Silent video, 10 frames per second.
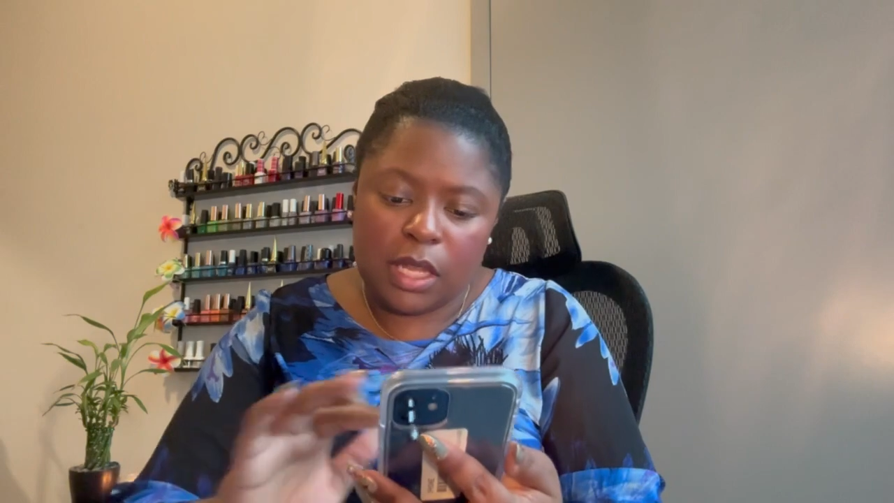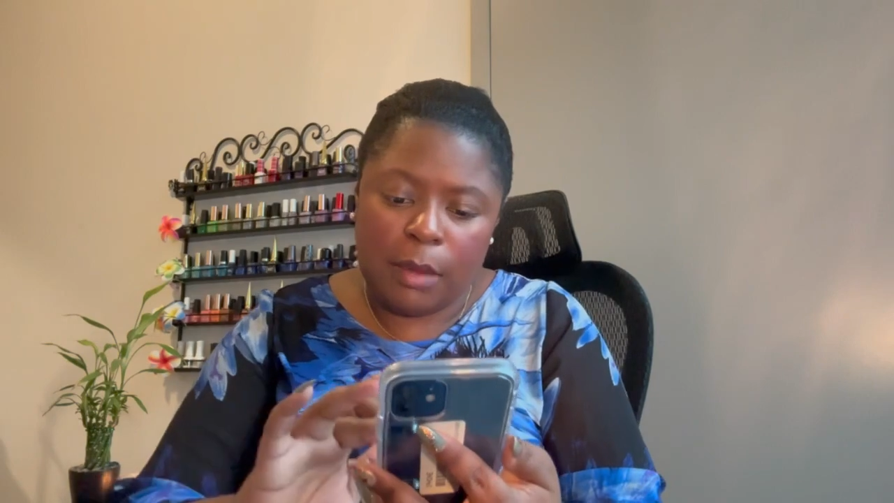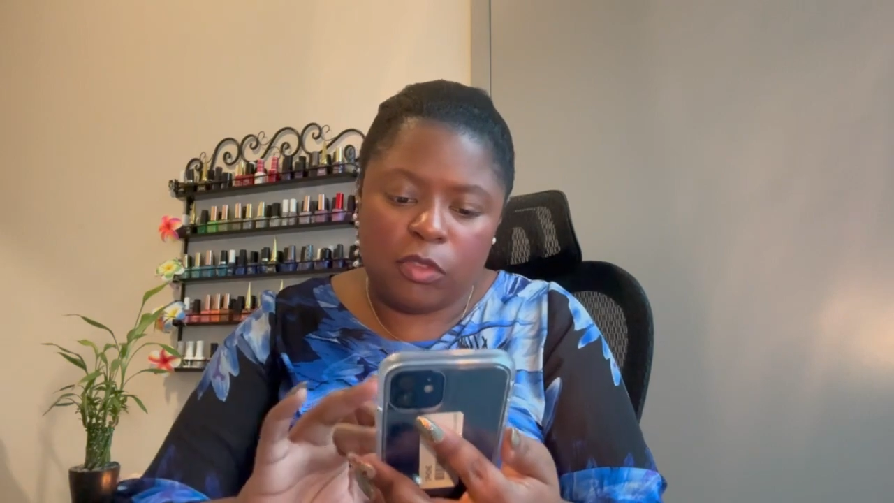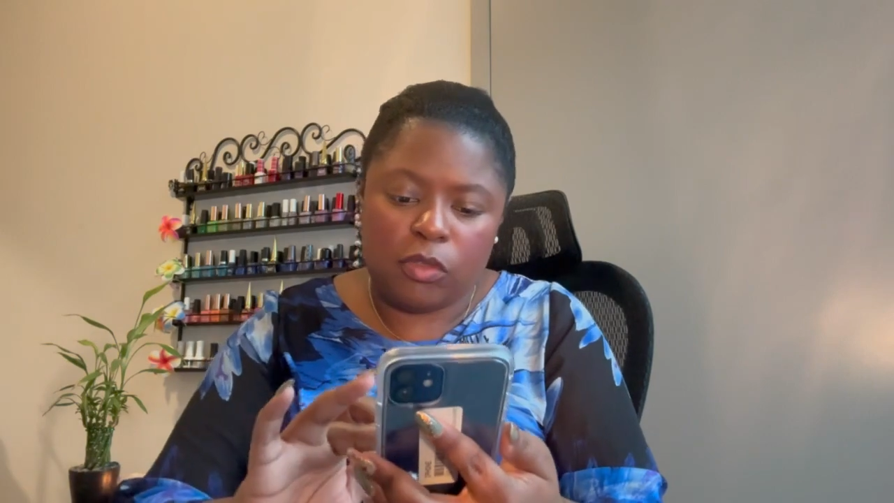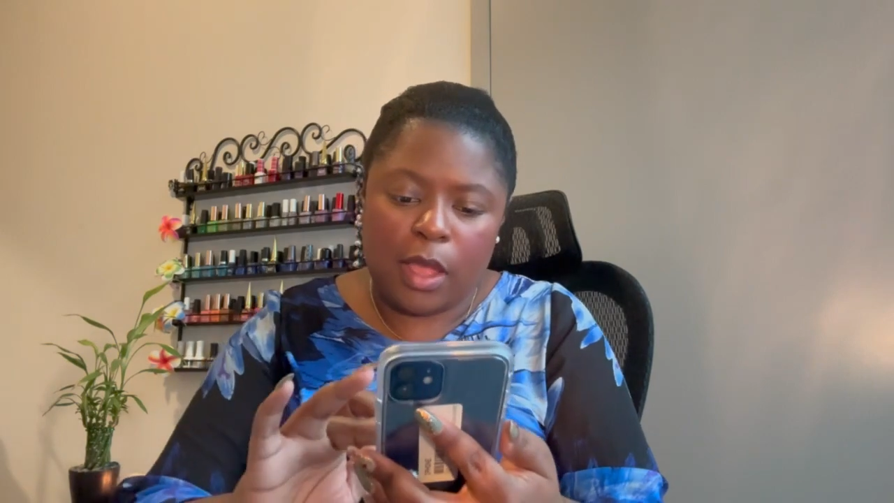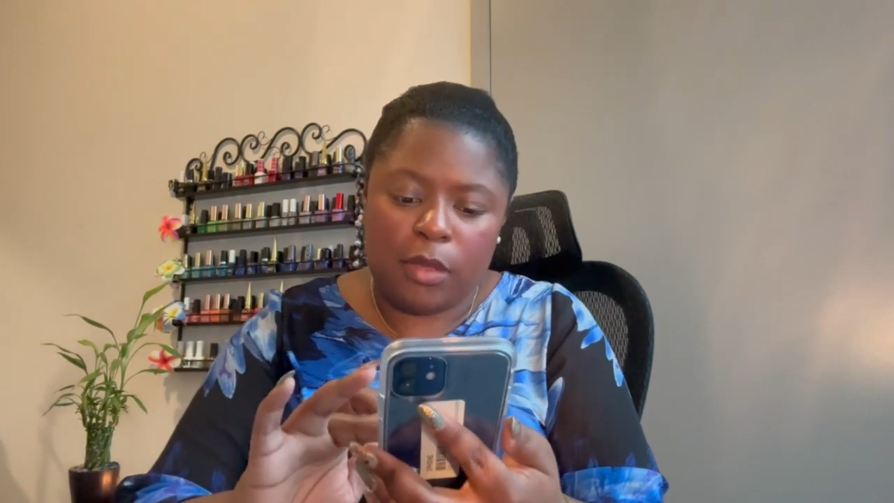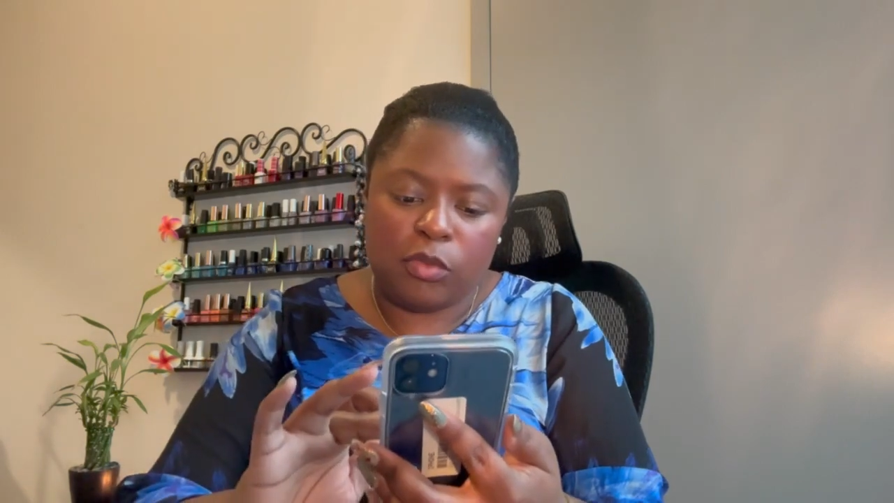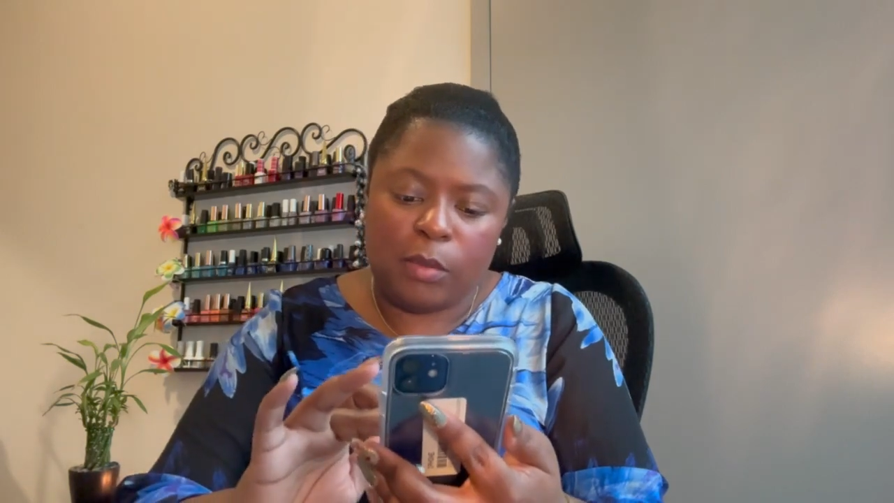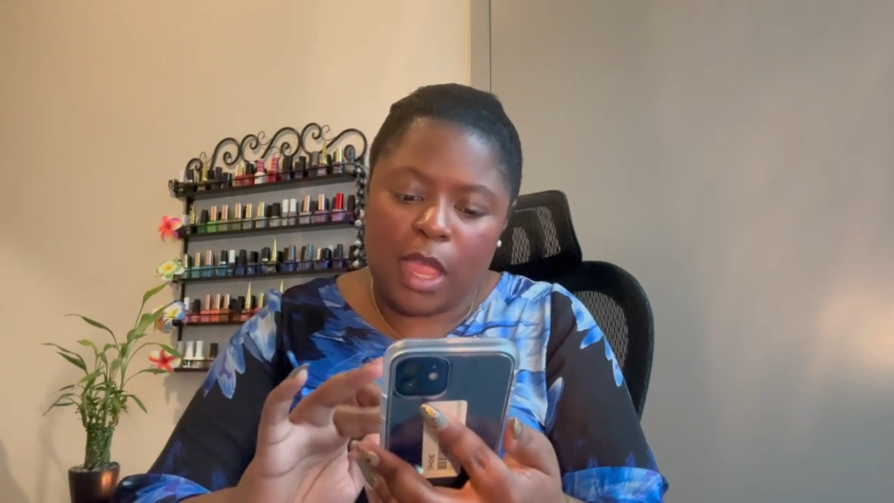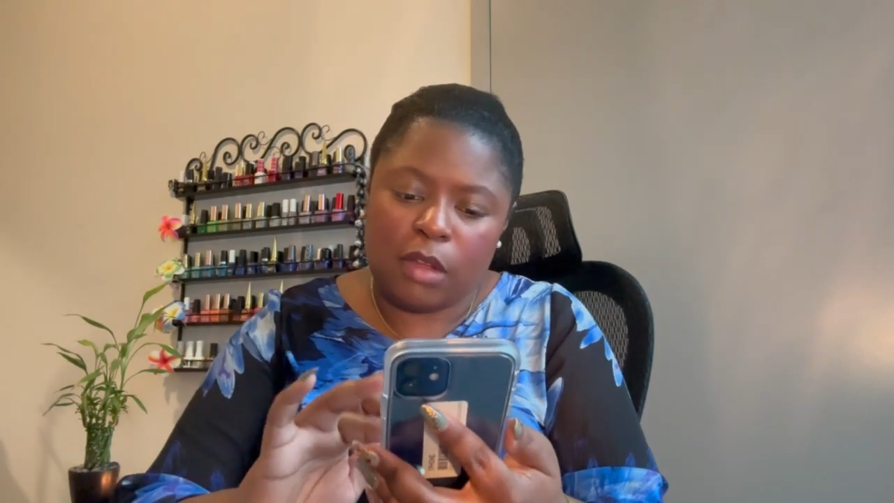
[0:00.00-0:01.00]
I was
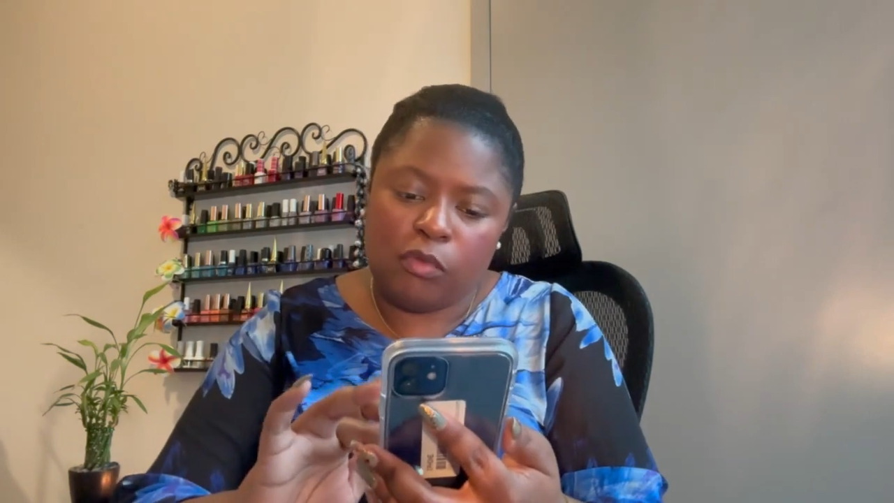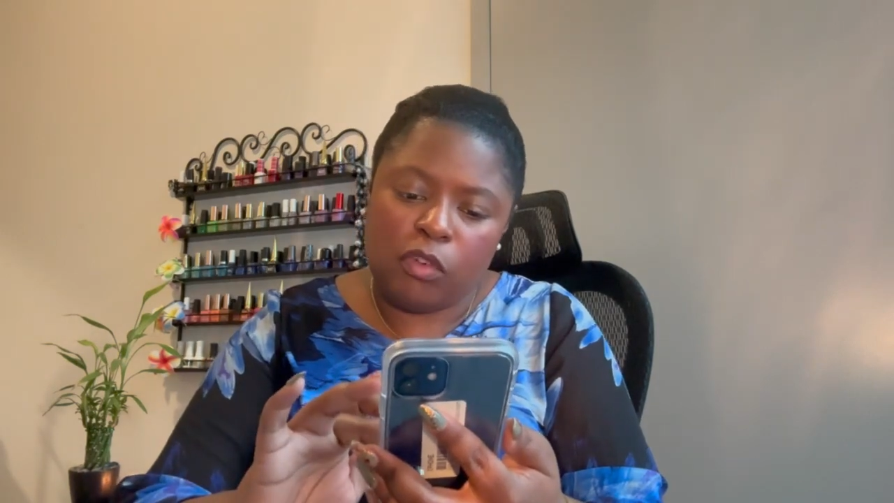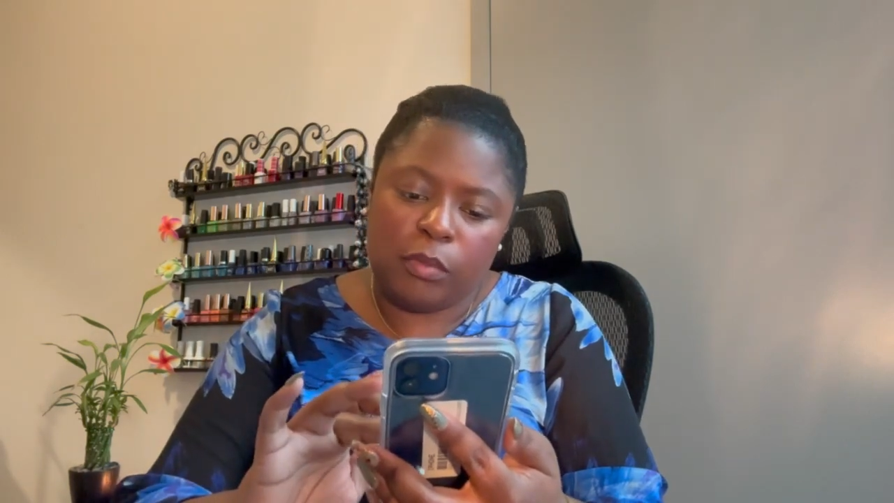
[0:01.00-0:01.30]
back and forth